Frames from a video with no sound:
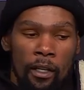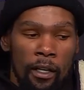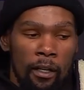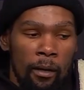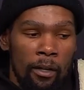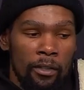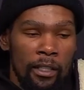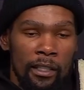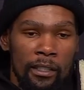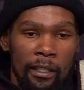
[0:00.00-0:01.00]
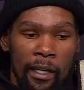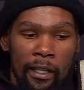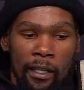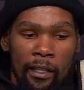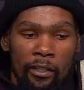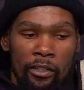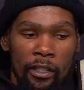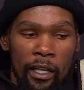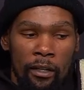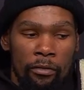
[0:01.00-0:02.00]
I don't think that's a lack of
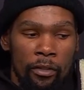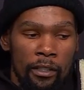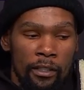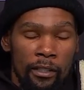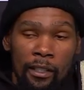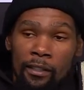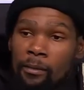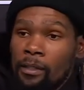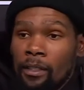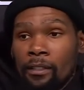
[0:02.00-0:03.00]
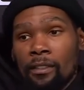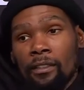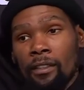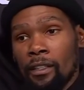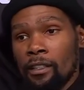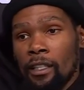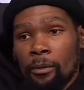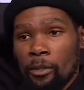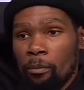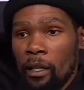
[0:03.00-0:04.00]
energy and effort. I just think sometimes the other
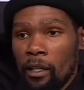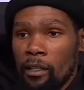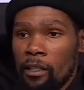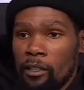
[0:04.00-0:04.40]
team just bigger